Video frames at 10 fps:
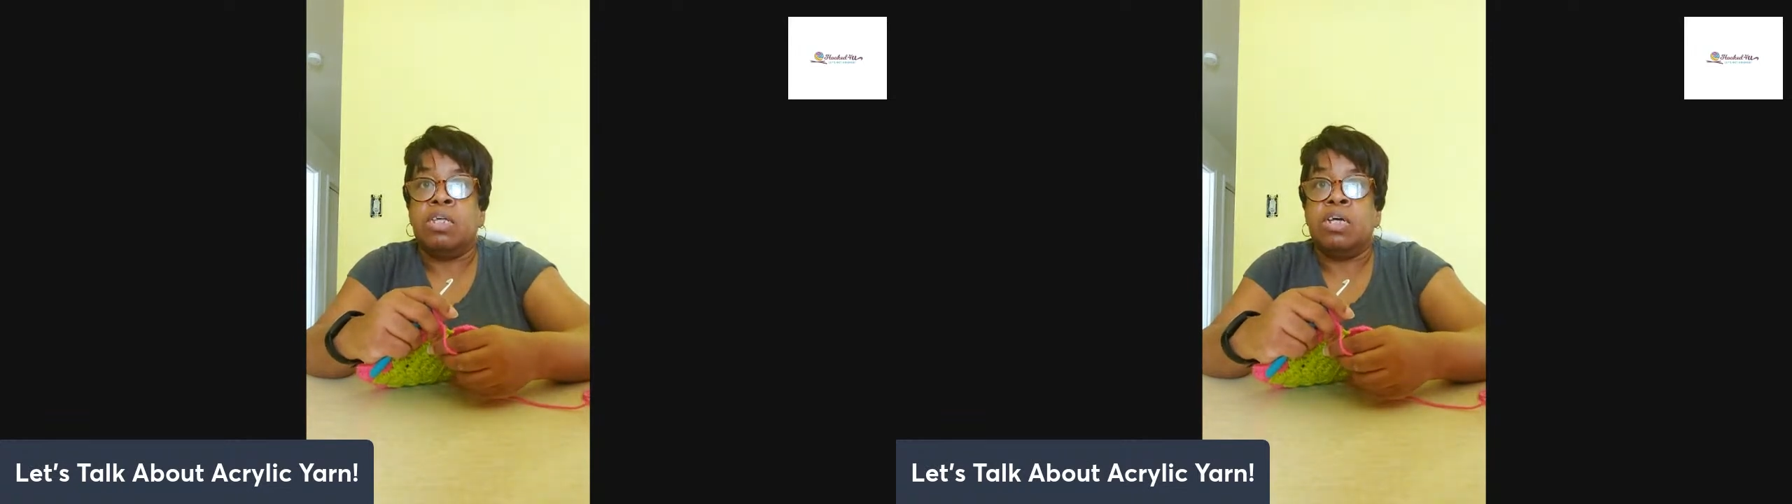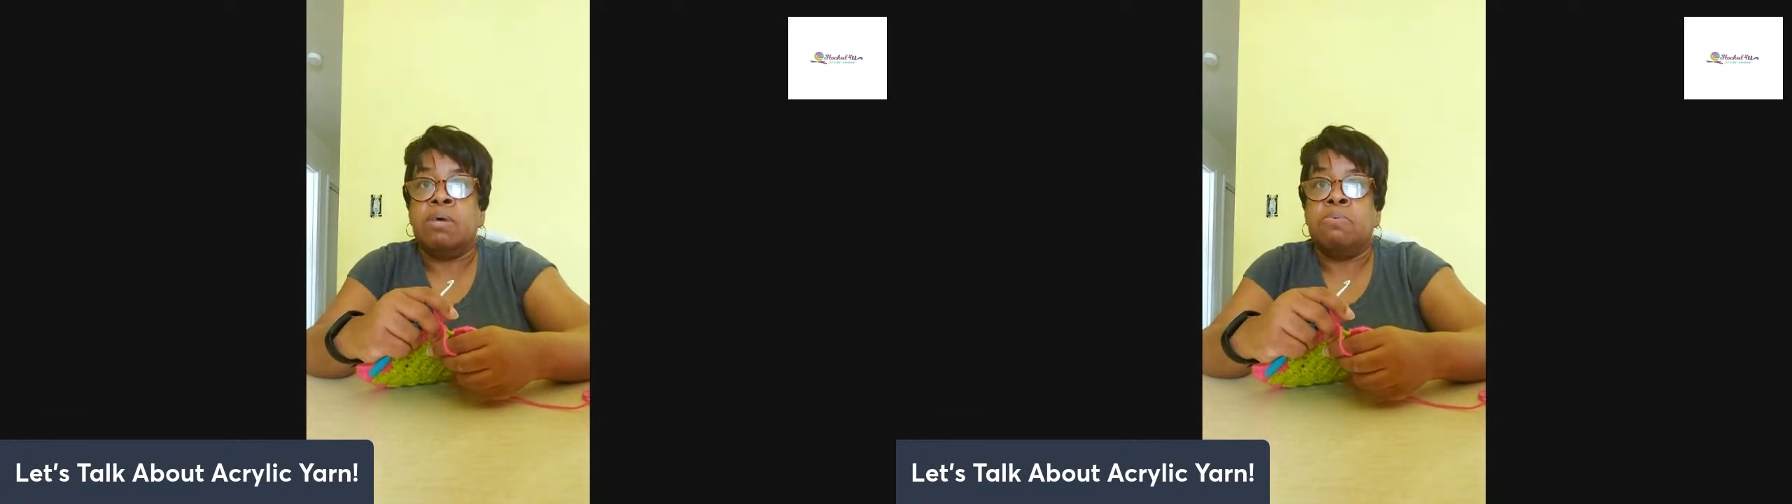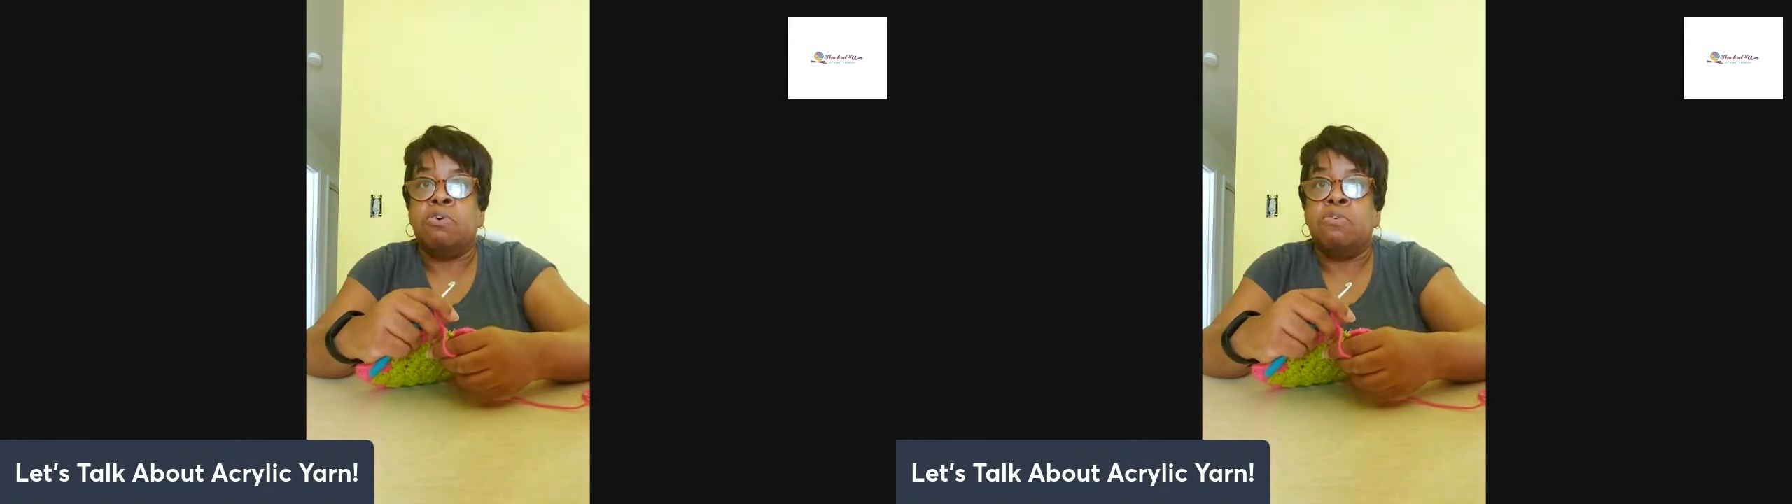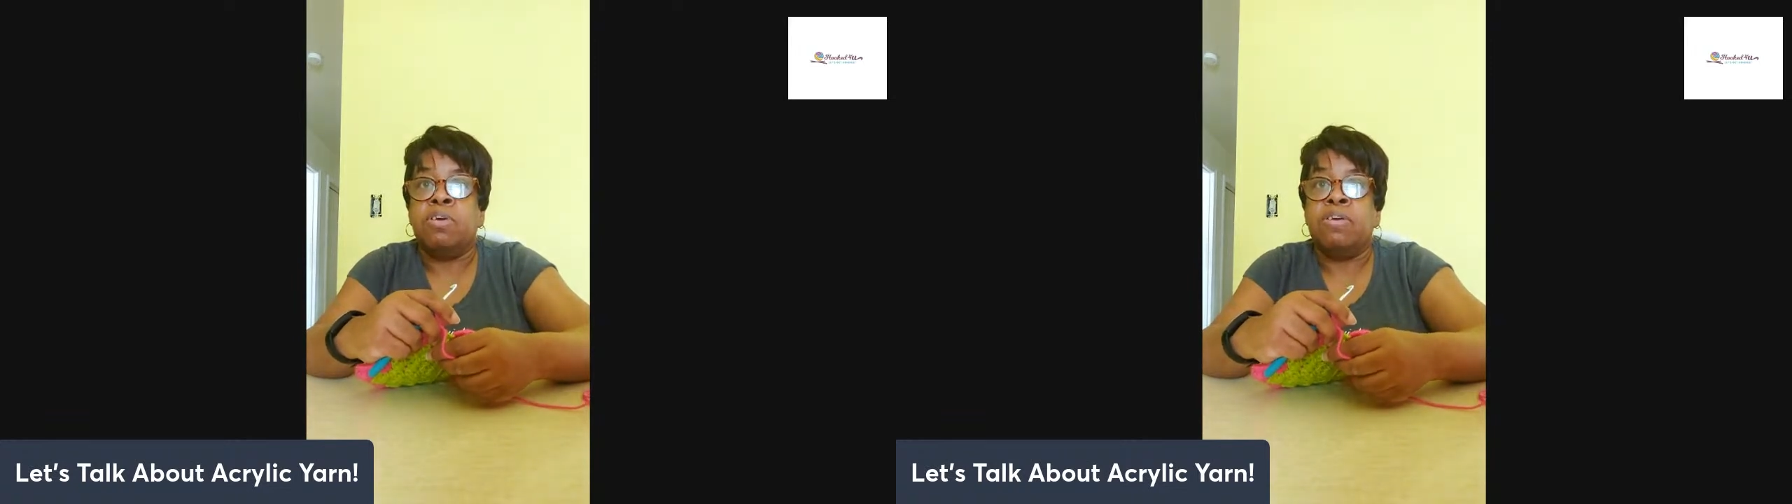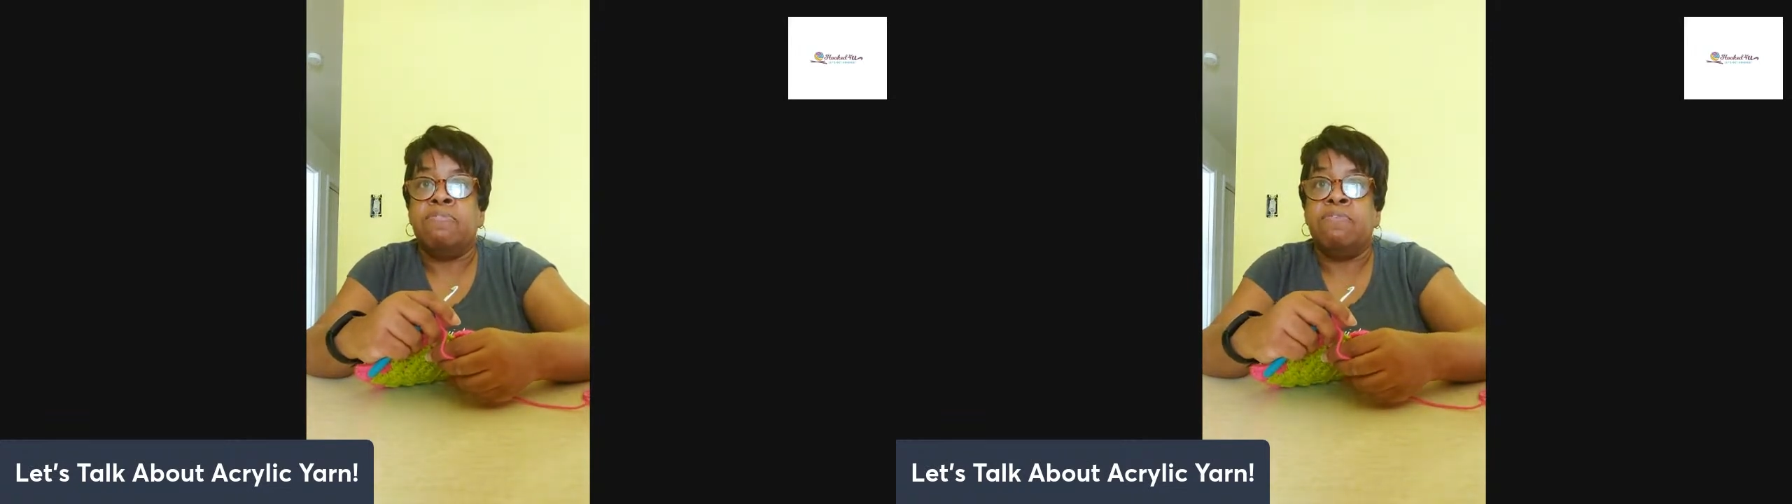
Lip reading: think I'm already